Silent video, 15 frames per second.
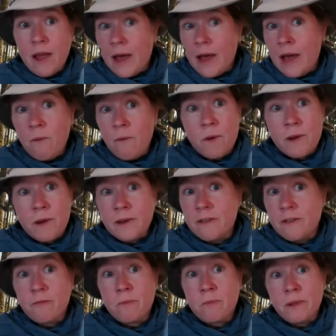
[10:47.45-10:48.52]
I wouldn't
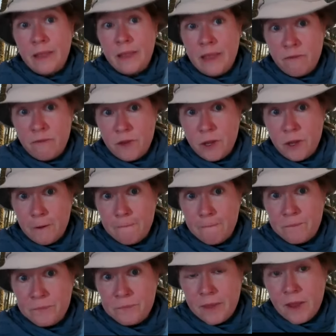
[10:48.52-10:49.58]
have believed you.
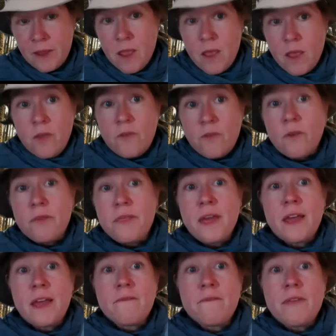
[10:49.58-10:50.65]
So
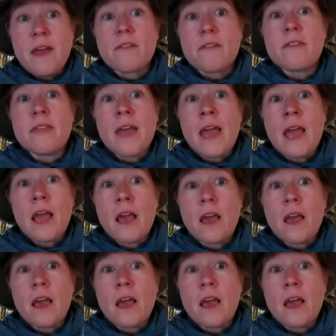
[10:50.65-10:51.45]
think of this, think,